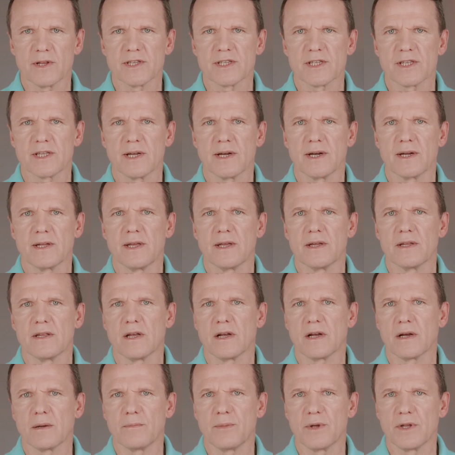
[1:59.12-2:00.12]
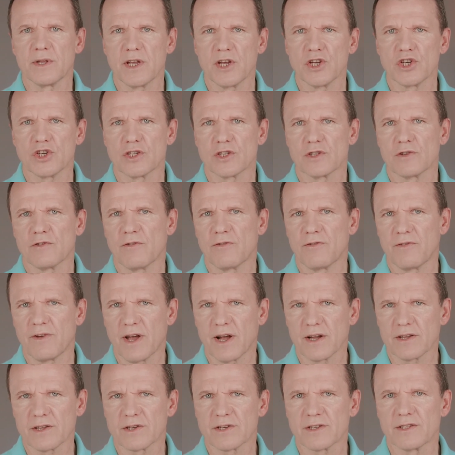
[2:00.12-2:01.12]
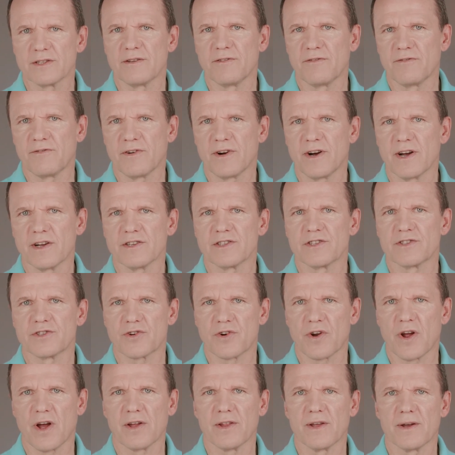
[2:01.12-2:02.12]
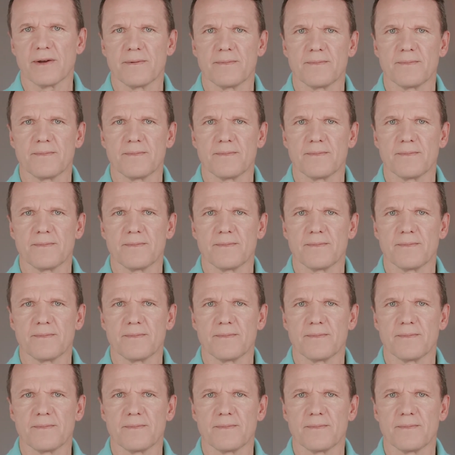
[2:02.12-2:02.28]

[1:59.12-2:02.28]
study, the combinations of factors define strata.